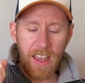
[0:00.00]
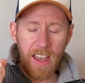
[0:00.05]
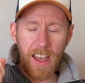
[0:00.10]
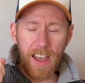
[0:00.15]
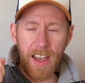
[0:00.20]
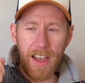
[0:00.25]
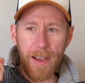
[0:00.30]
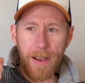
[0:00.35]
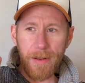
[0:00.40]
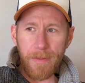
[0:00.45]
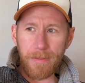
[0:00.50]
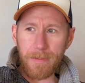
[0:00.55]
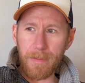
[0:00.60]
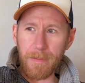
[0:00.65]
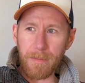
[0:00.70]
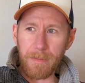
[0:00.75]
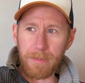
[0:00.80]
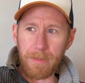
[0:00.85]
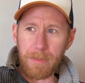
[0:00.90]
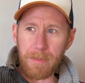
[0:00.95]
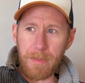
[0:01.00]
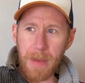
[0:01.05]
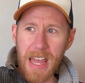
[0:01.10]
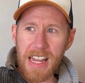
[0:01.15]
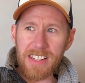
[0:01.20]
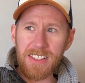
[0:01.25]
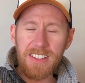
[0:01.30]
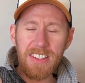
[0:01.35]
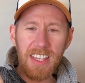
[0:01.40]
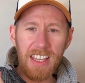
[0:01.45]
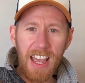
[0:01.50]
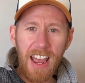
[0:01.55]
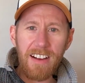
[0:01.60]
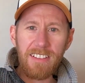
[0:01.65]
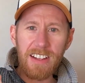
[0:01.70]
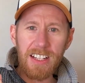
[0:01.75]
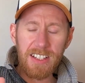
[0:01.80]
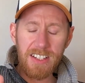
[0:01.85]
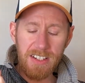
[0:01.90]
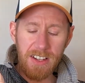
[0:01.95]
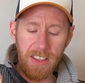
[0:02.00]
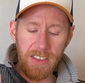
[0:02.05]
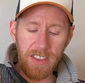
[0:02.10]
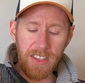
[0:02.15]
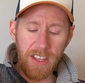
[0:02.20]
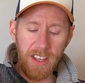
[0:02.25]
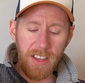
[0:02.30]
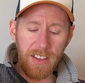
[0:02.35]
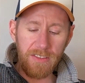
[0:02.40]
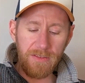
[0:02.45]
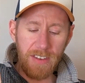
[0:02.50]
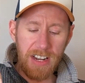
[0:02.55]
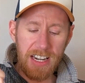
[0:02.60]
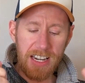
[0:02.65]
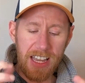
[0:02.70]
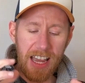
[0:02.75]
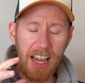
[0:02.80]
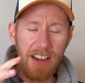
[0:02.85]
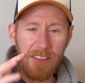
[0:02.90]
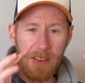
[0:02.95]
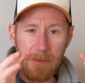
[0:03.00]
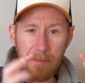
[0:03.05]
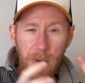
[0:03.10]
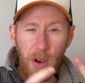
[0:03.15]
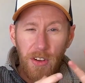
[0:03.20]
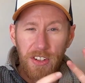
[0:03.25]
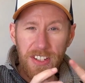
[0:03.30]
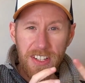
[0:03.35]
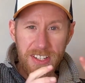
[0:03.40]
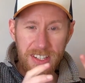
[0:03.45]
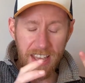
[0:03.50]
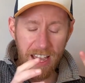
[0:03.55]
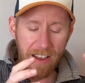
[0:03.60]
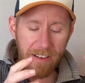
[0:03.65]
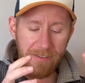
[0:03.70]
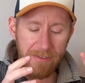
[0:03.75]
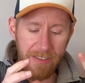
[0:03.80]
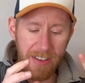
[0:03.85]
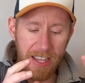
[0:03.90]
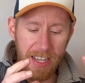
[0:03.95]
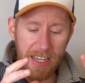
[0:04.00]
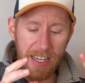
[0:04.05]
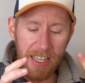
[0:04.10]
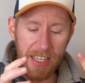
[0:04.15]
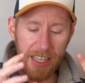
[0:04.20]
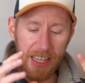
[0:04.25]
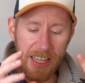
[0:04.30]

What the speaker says: Ben's the character that really kind of embodies that feeling.